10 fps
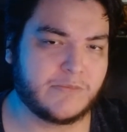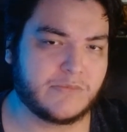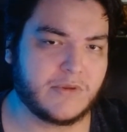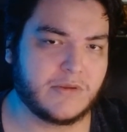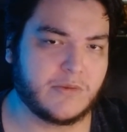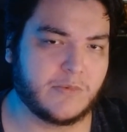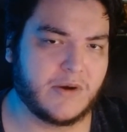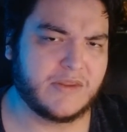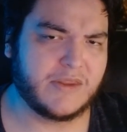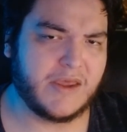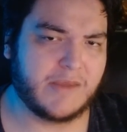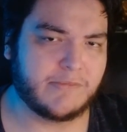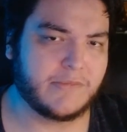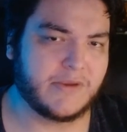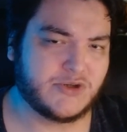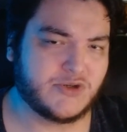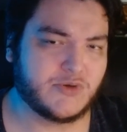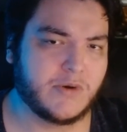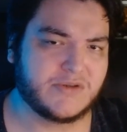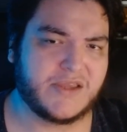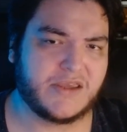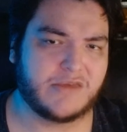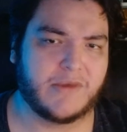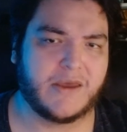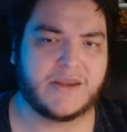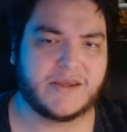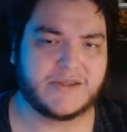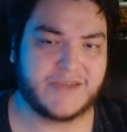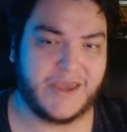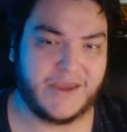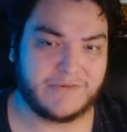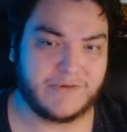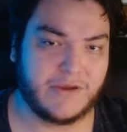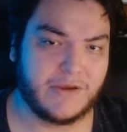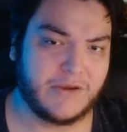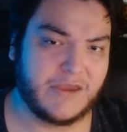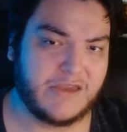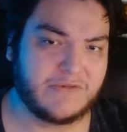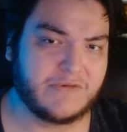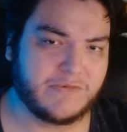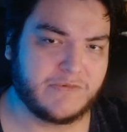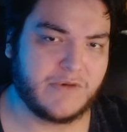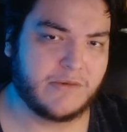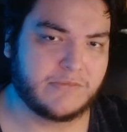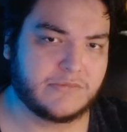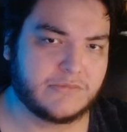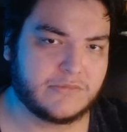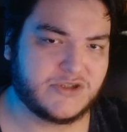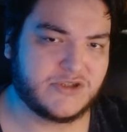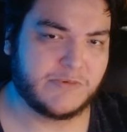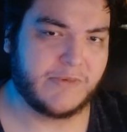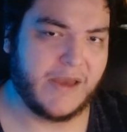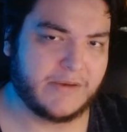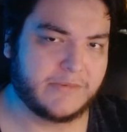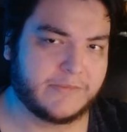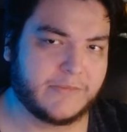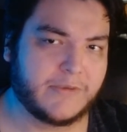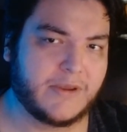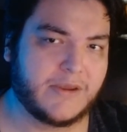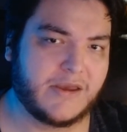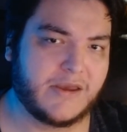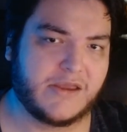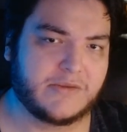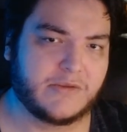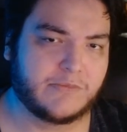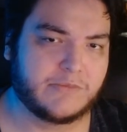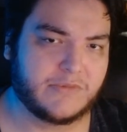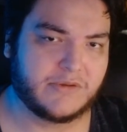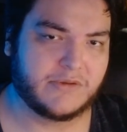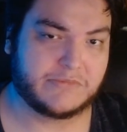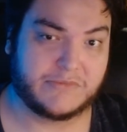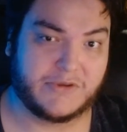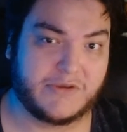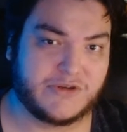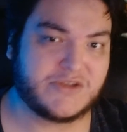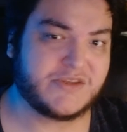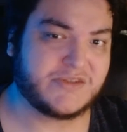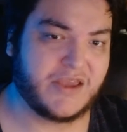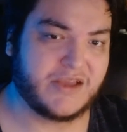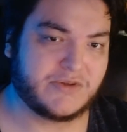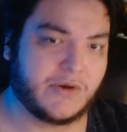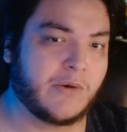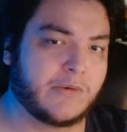the one that ensures that humanity is safe, even from Superman and the Justice League as a whole.